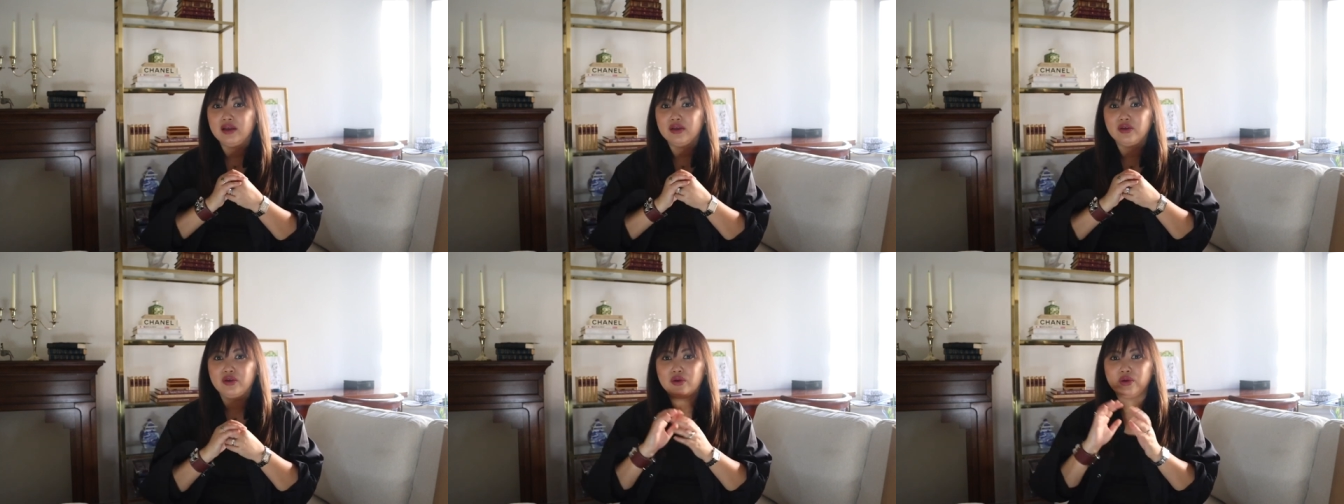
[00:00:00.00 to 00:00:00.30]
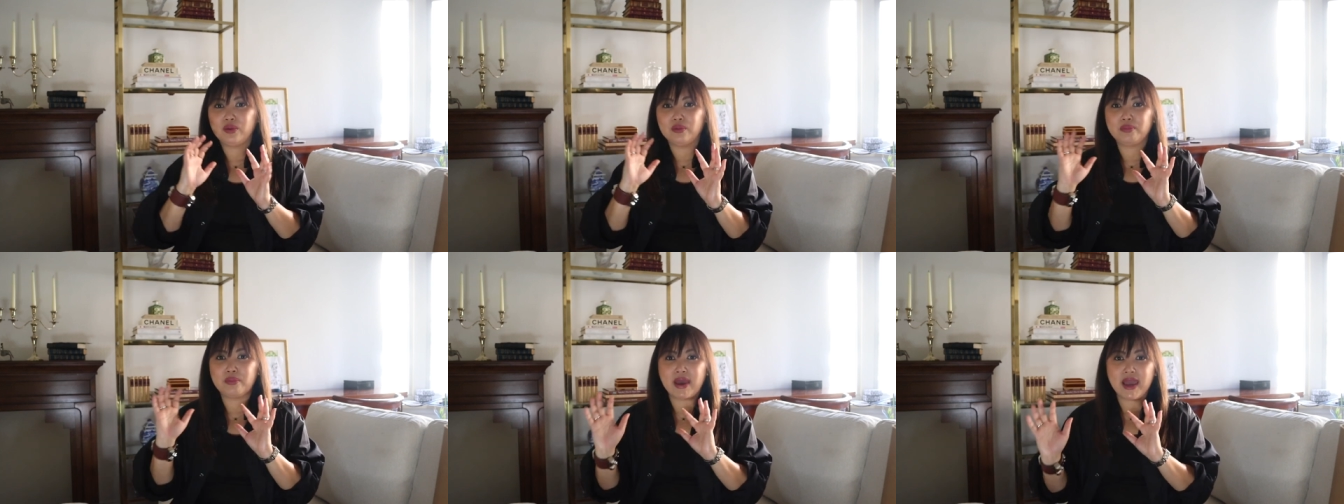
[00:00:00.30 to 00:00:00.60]
you
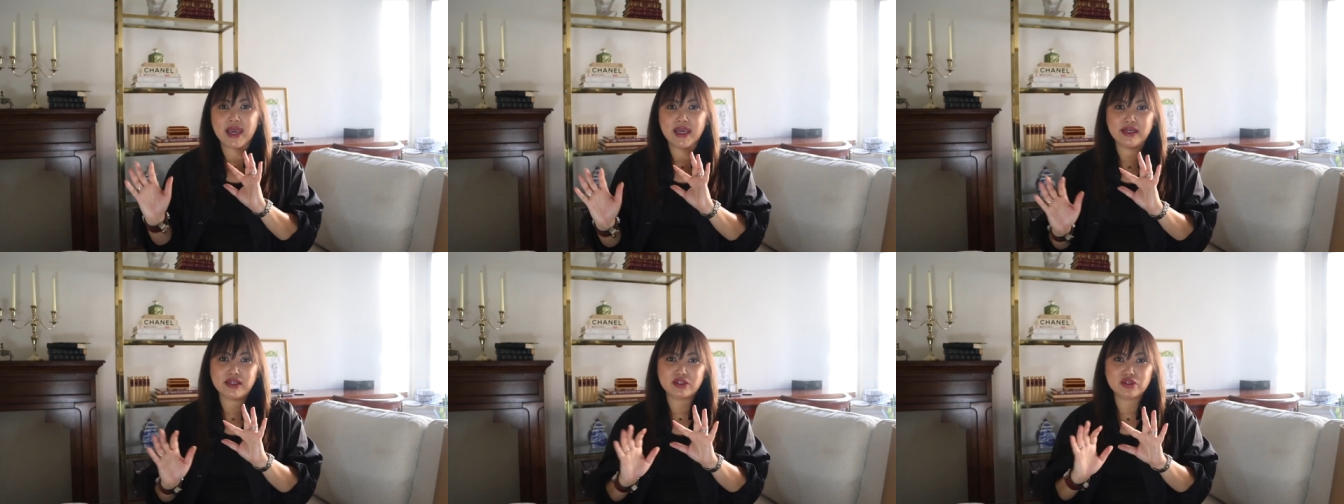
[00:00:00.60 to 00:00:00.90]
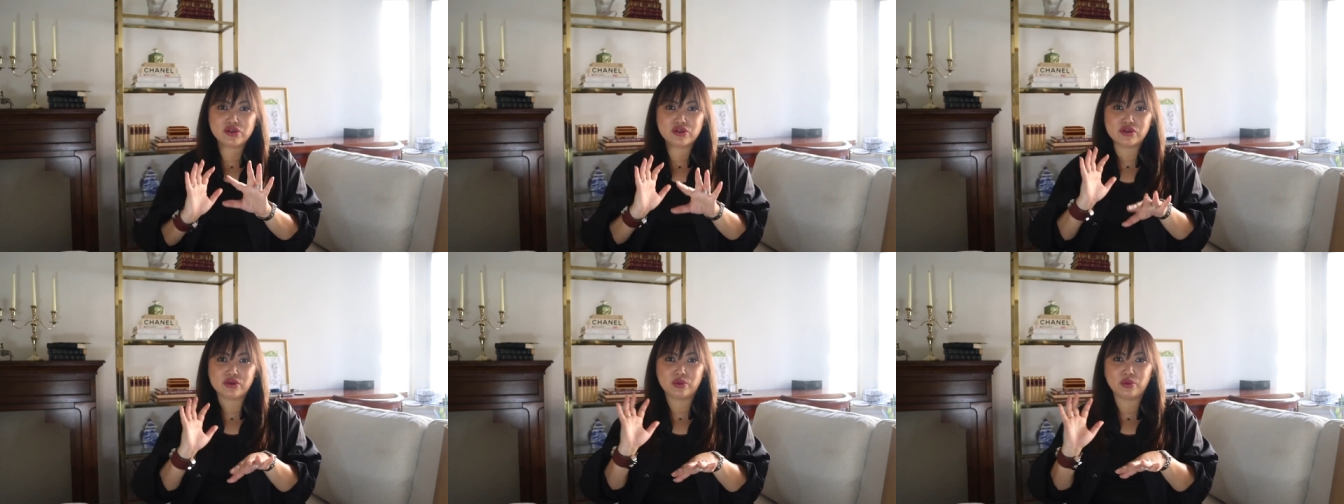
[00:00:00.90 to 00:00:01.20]
know
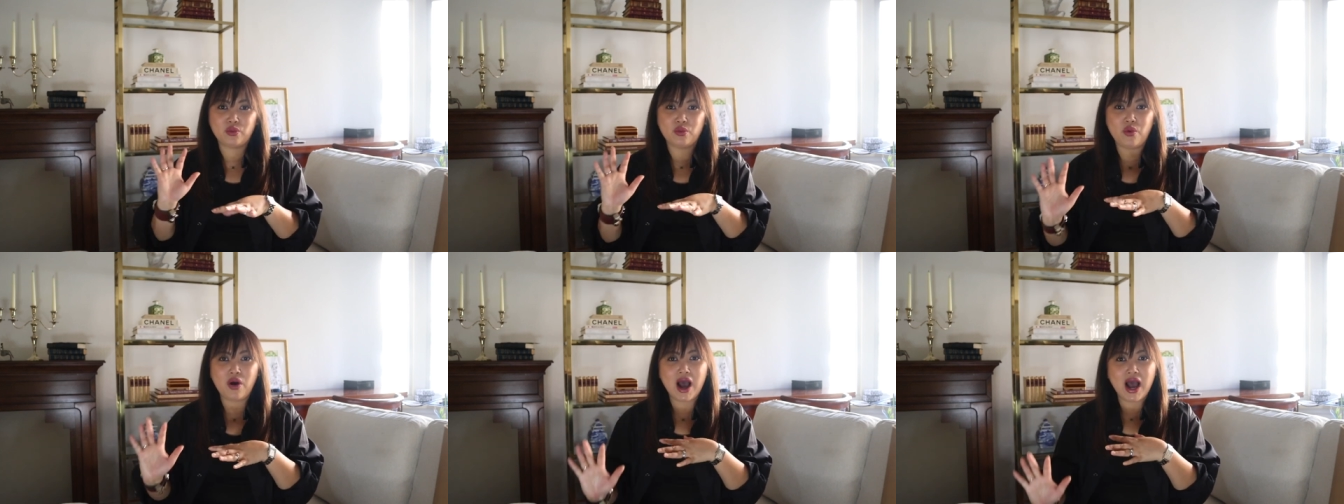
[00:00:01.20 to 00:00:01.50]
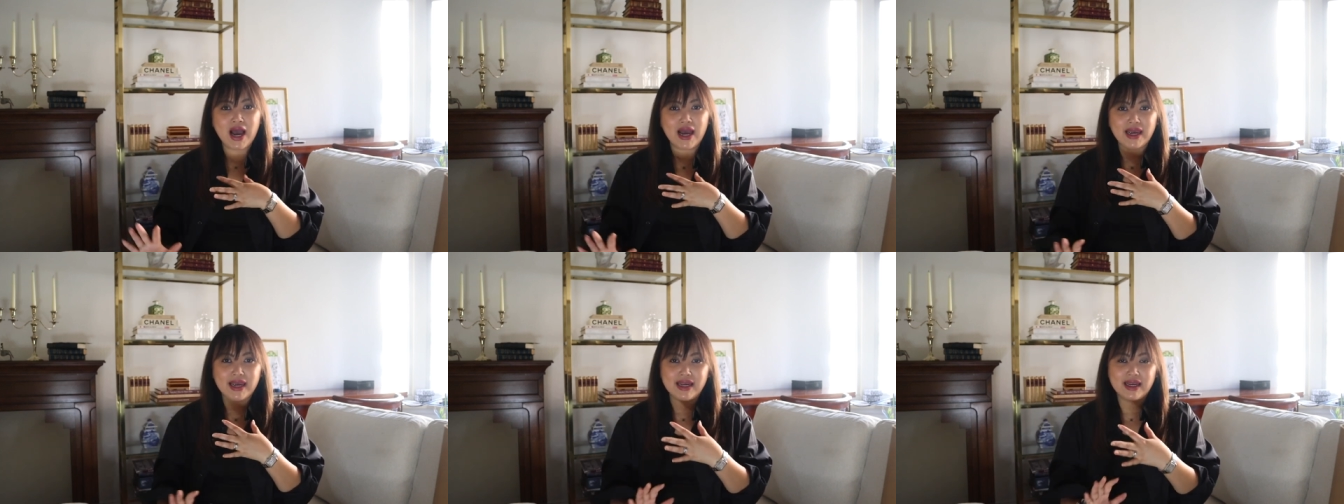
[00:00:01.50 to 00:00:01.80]
beige and
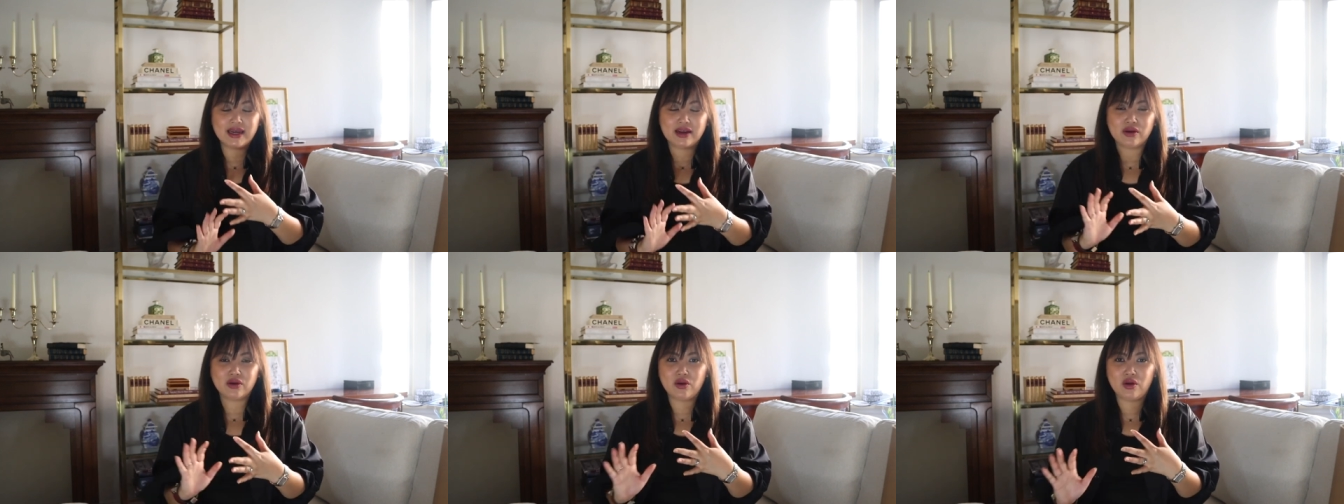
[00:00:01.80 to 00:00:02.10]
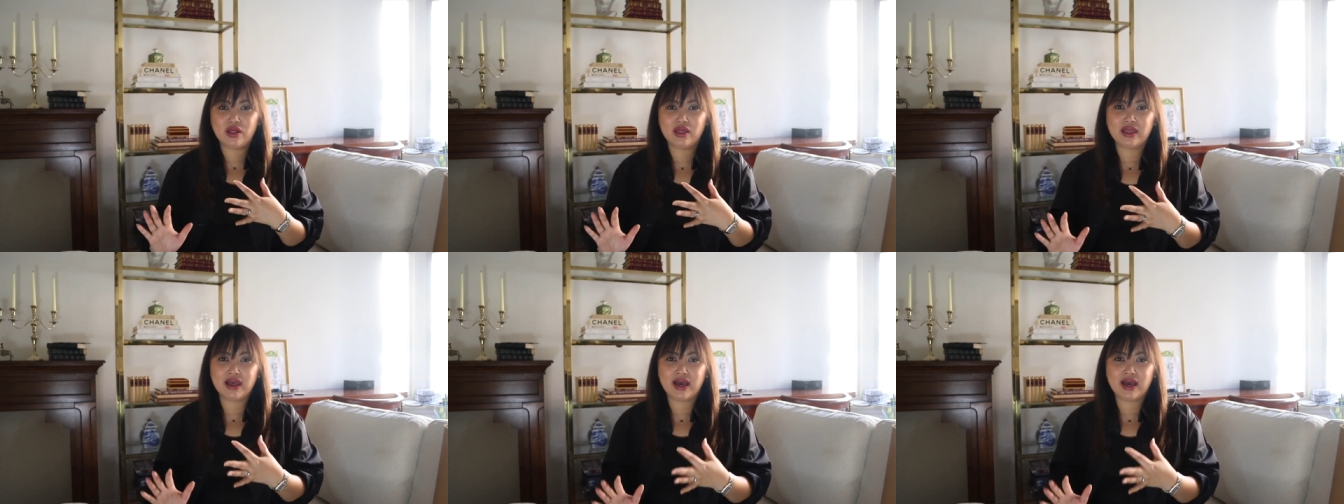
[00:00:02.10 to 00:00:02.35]
white and all